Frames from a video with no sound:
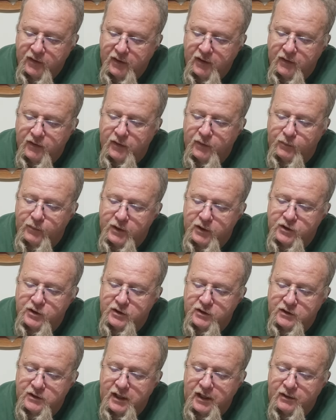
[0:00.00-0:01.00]
And their
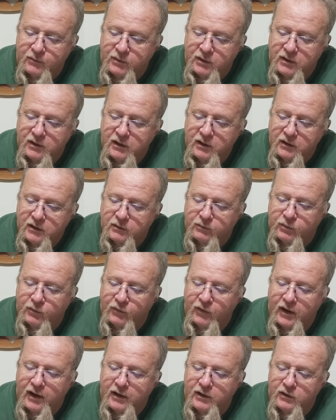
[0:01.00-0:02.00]
mission statement to
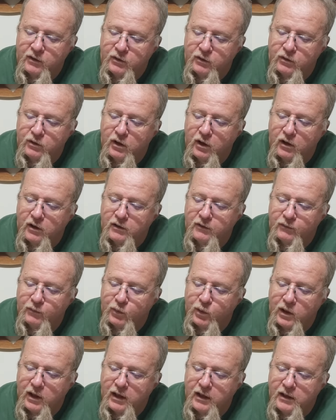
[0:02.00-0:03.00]
provide new garden
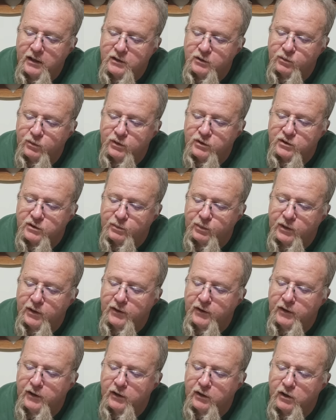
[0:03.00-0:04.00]
varieties with
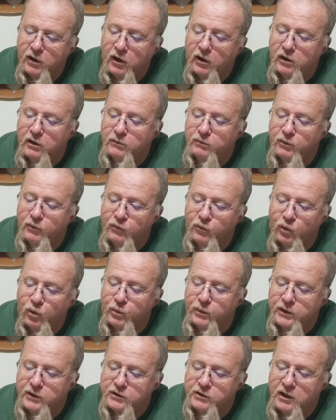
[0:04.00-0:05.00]
superior garden
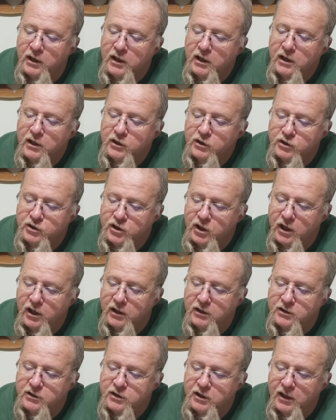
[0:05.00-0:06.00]
performance
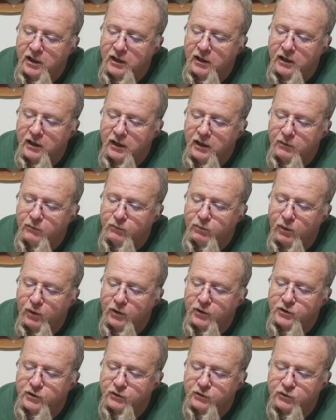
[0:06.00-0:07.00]
judged in an
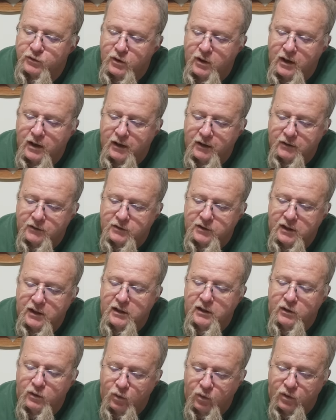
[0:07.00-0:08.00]
impartial trials
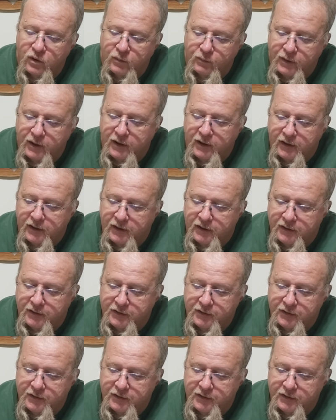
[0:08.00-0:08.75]
in North America.